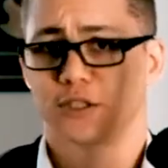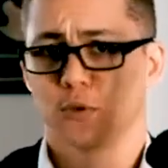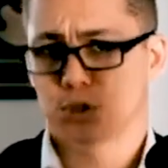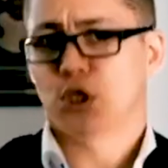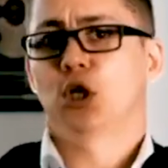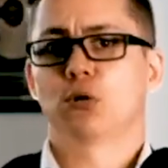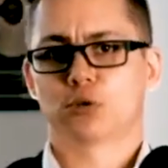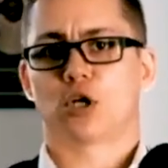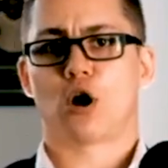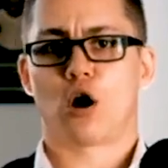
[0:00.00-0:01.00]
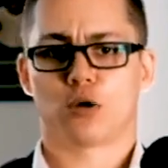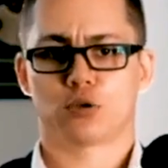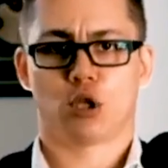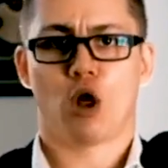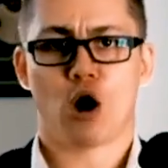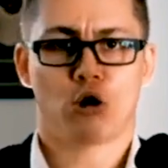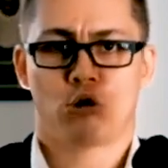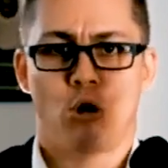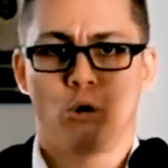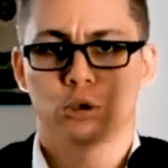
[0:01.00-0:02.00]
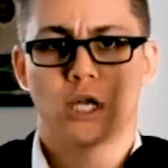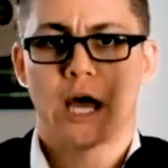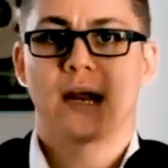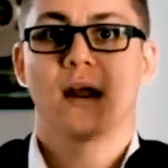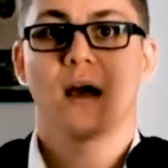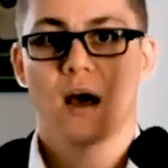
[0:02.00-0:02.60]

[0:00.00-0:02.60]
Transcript: it was a long, cold night.